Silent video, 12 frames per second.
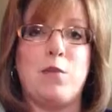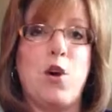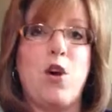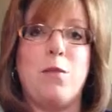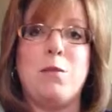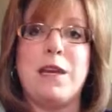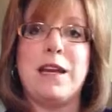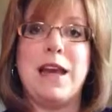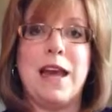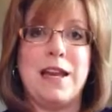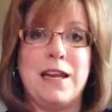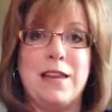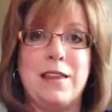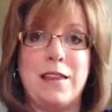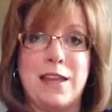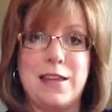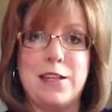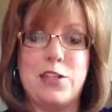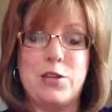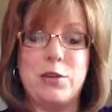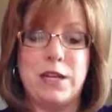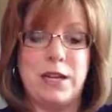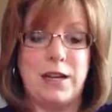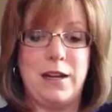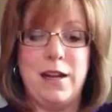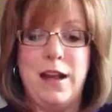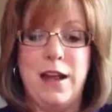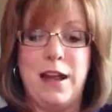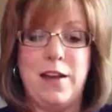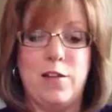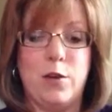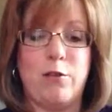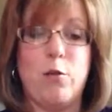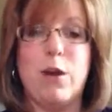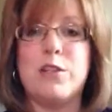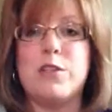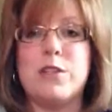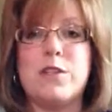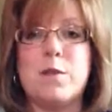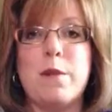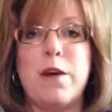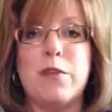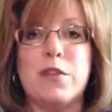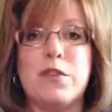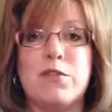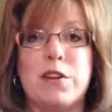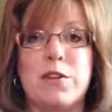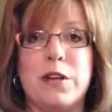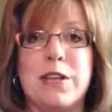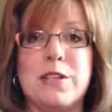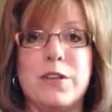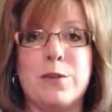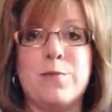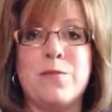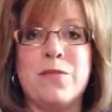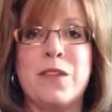call me, anything that you need if you have questions about this fundraiser.